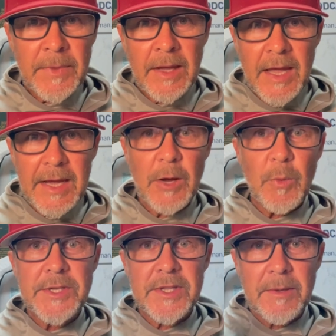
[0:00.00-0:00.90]
Heck, he
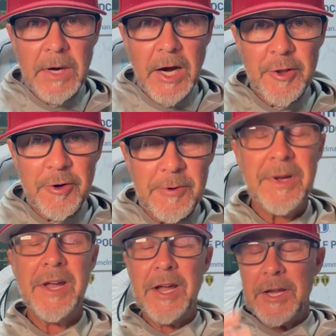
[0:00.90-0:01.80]
went to the bathroom,
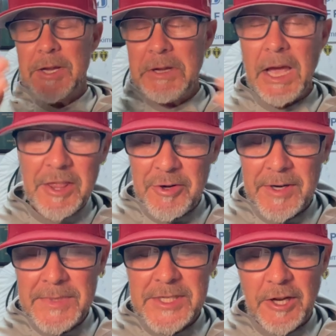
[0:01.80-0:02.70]
gathered
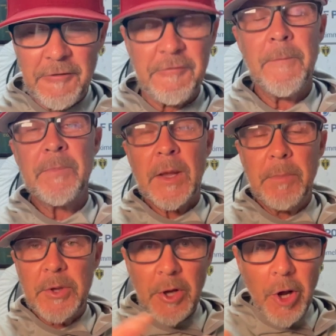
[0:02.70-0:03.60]
himself,
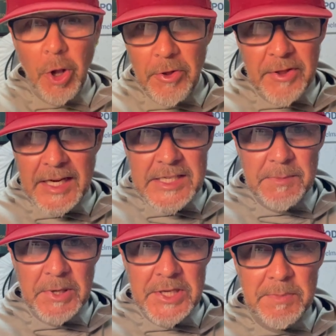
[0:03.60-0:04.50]
put the whole thing into
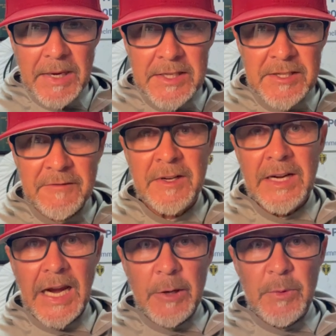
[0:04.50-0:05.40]
perspective,
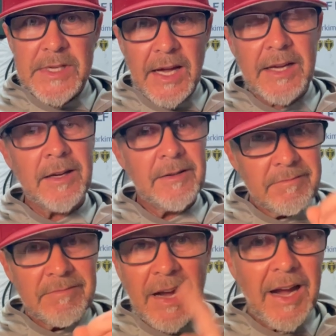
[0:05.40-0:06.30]
and was like,
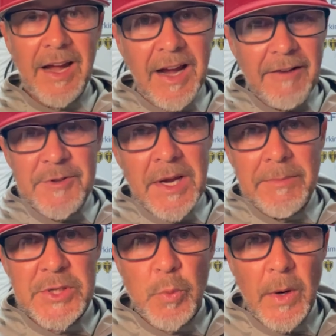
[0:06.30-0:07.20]
I'm
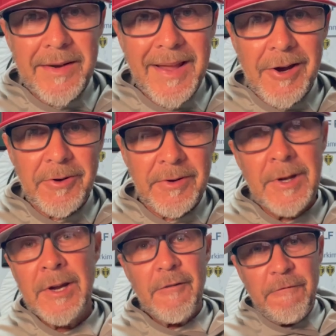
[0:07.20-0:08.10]
just one down.
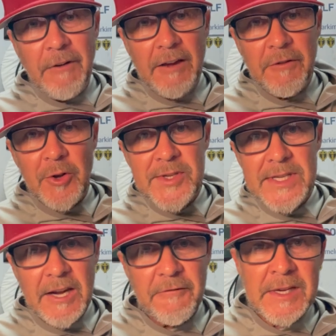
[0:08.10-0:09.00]
5 holes
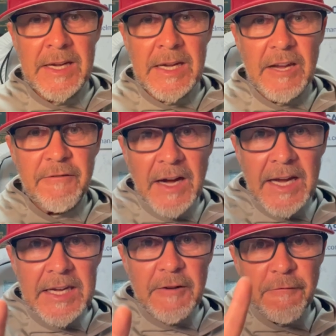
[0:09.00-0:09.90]
left. If I get